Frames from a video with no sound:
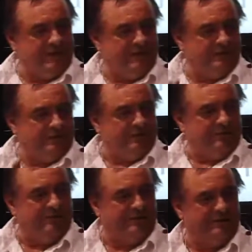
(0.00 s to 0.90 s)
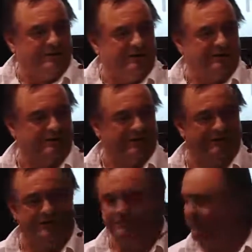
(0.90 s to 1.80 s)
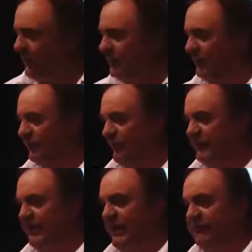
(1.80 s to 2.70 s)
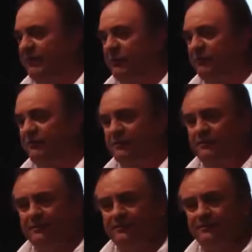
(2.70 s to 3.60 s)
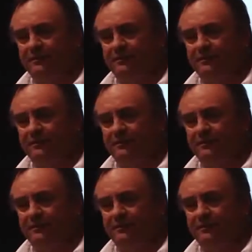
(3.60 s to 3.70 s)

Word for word: I don't know. I think that covers. Anybody have any questions?